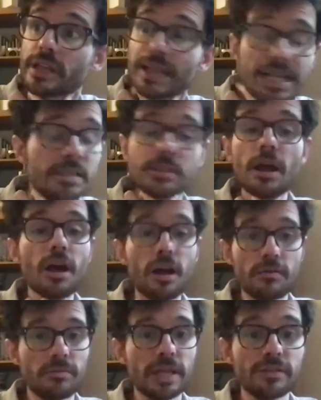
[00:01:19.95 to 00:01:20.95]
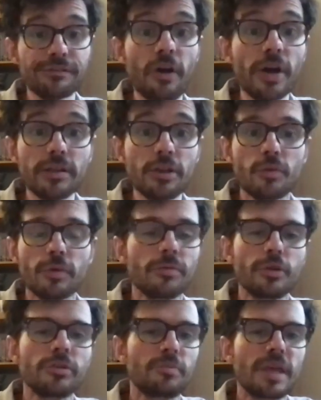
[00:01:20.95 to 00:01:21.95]
So let's find
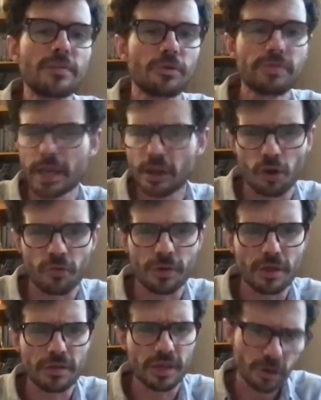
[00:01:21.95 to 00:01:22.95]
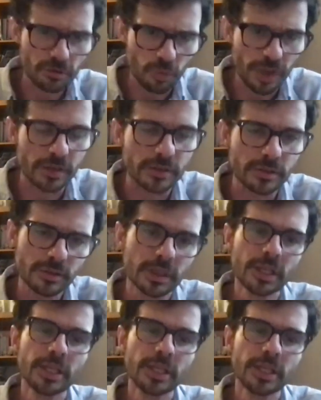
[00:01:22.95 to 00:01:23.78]
who do people think of when they think of winners.